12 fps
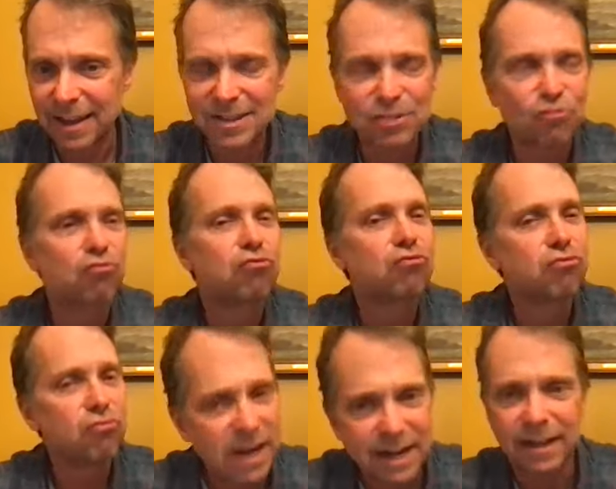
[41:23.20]
It's
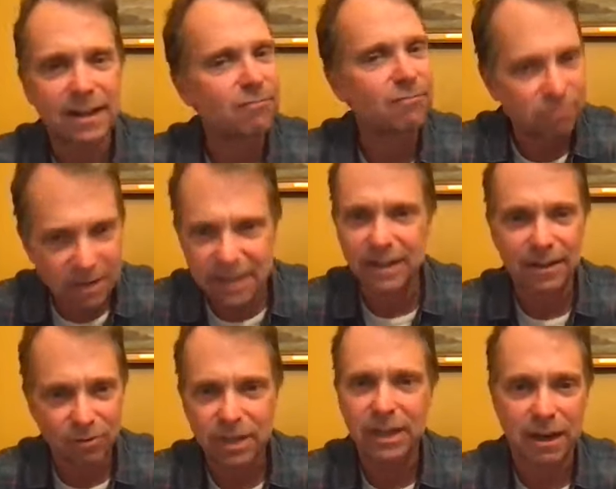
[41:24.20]
really,
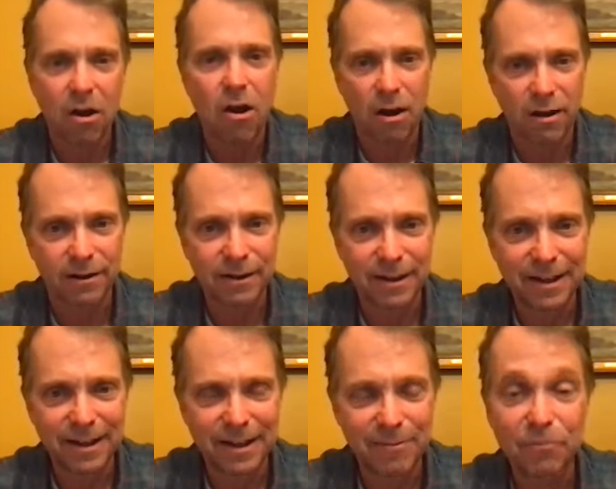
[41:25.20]
really, really hard
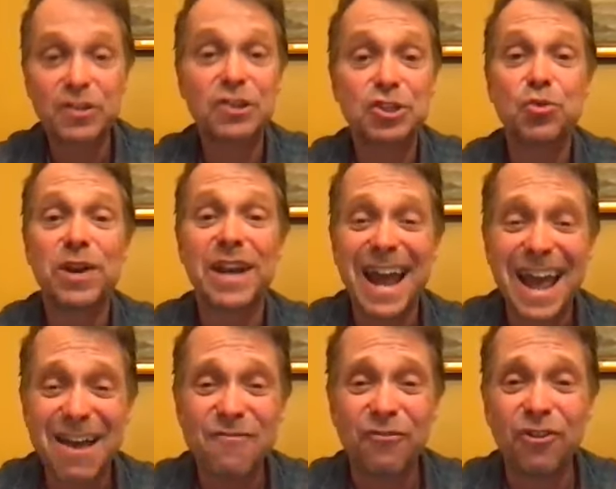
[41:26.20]
to do it
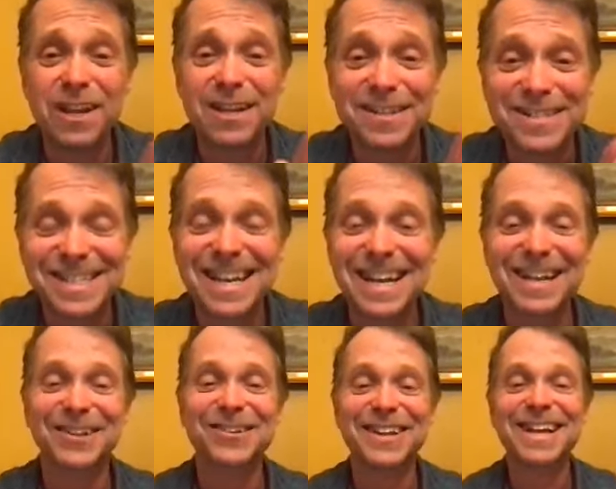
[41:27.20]
every
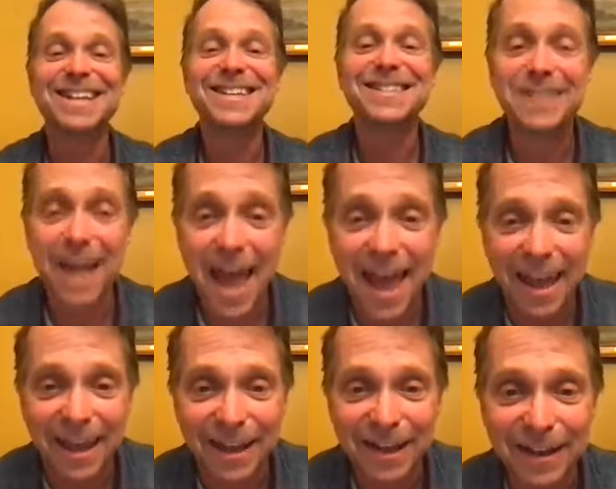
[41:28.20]
single
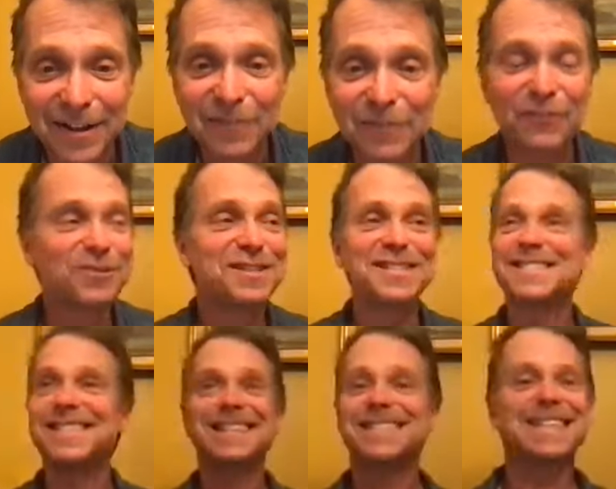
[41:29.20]
day for
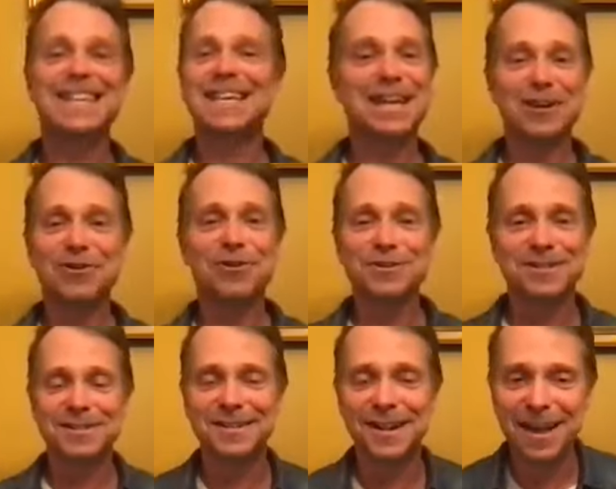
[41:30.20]
60
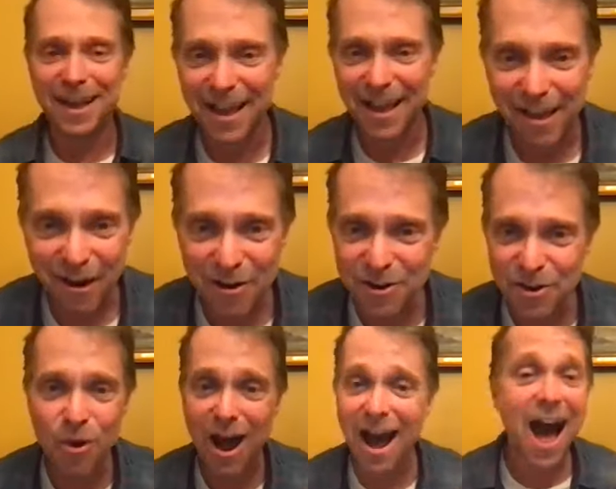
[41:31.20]
years. Are
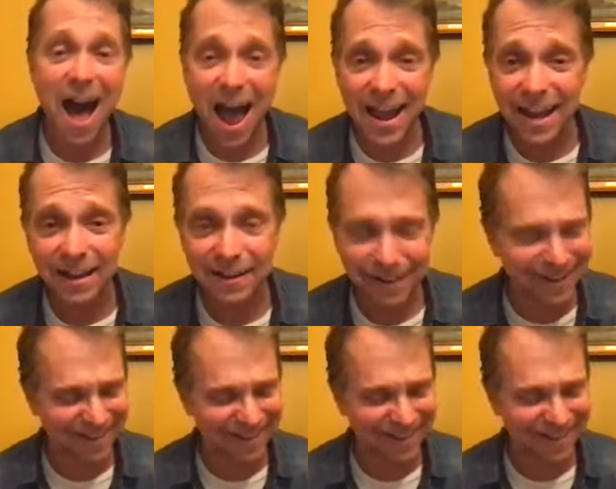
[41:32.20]
you high?